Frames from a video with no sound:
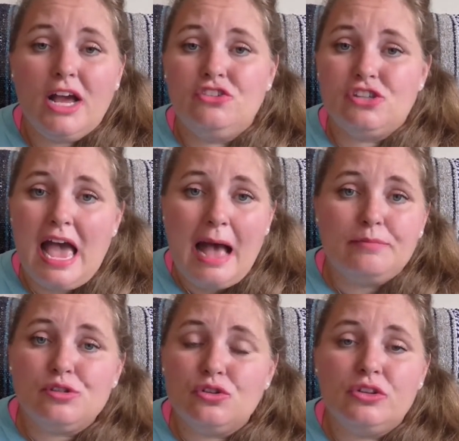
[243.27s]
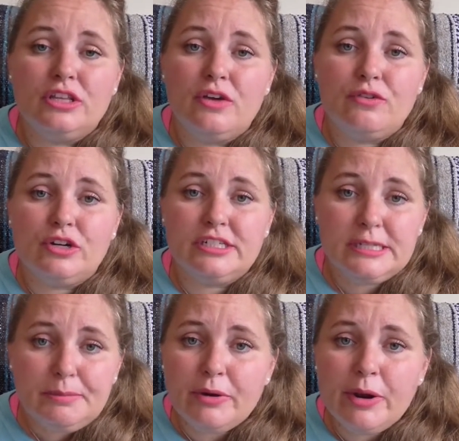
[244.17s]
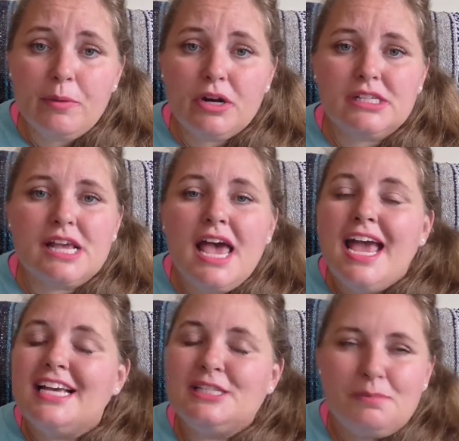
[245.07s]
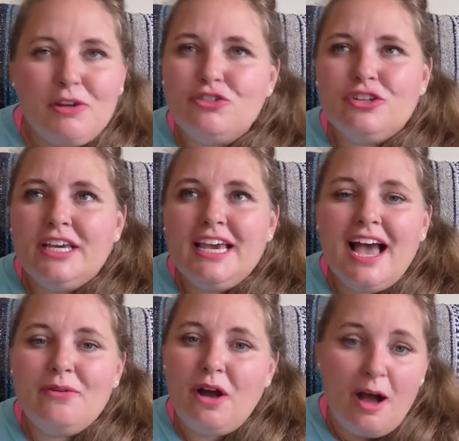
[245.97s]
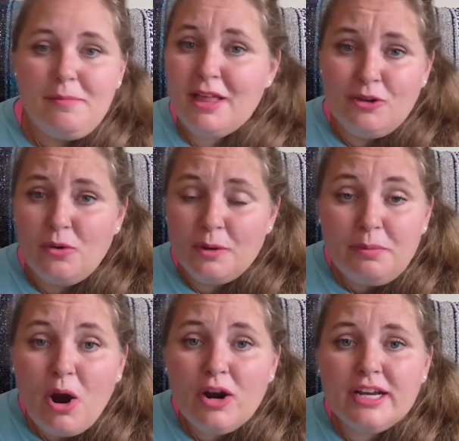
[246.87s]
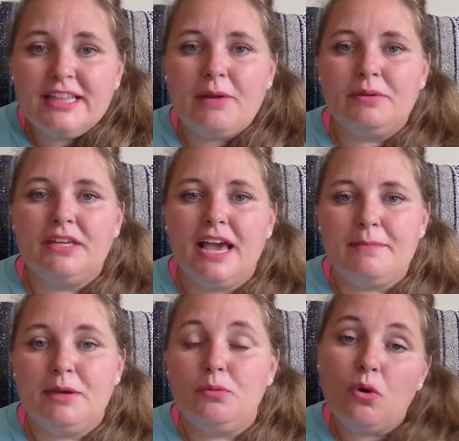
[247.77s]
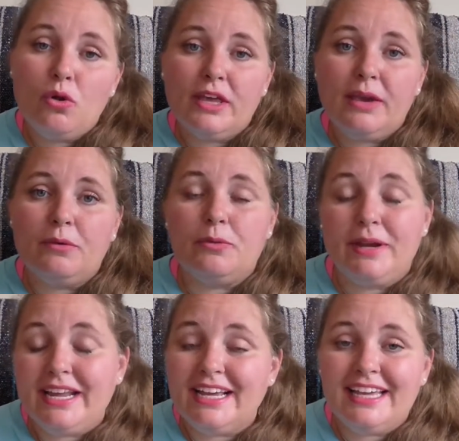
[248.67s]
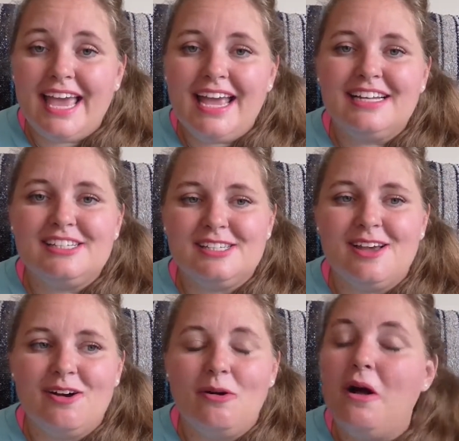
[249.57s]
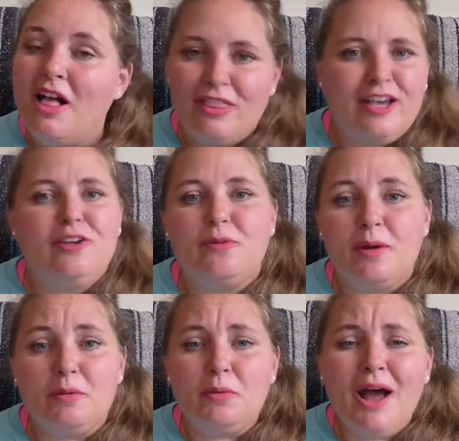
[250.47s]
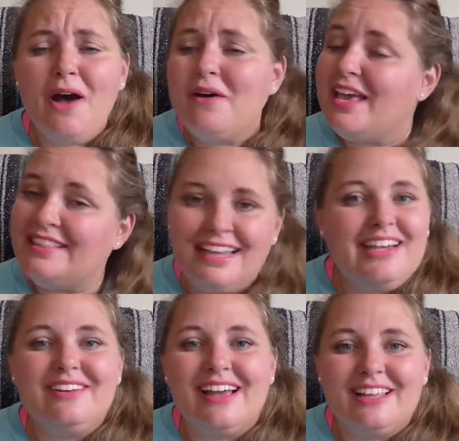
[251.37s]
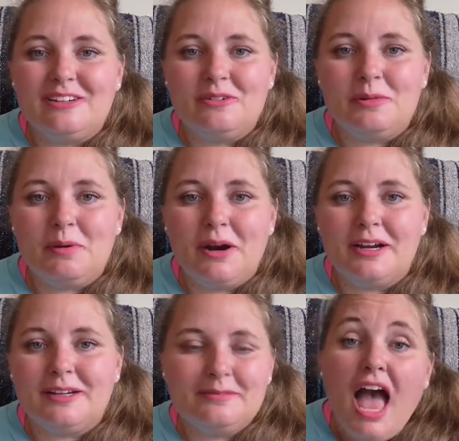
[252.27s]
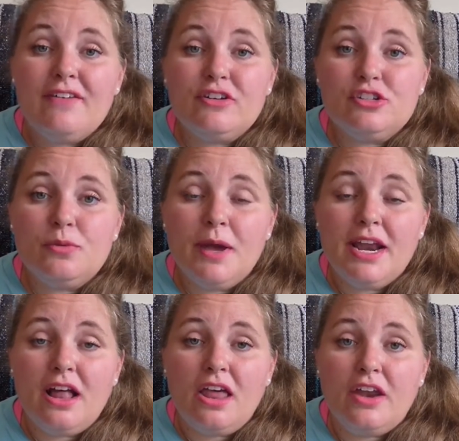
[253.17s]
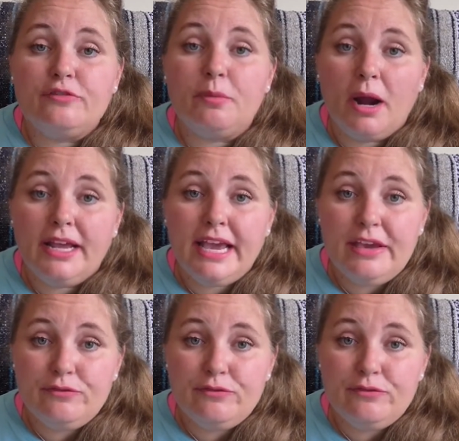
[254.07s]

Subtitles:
I just absolutely love her contemporary works, especially Eleanor and Park. That really got me rolling with reading again. So thank you to Rainbow Rowell, and thank you to Eleanor and Park. I've also read a lot of Brian K.